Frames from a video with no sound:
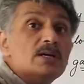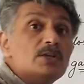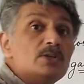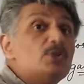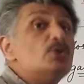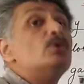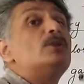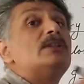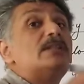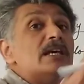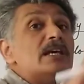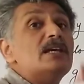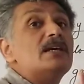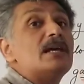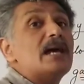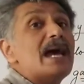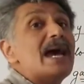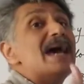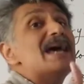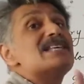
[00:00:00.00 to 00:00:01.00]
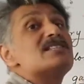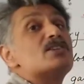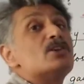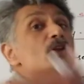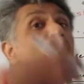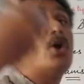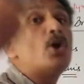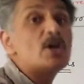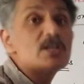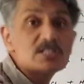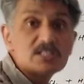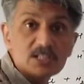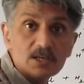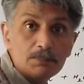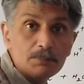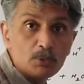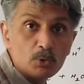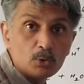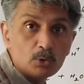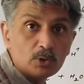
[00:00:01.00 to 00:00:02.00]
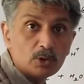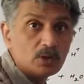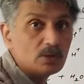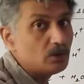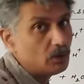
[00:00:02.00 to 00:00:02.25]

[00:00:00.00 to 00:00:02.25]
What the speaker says: you think has lost a proton?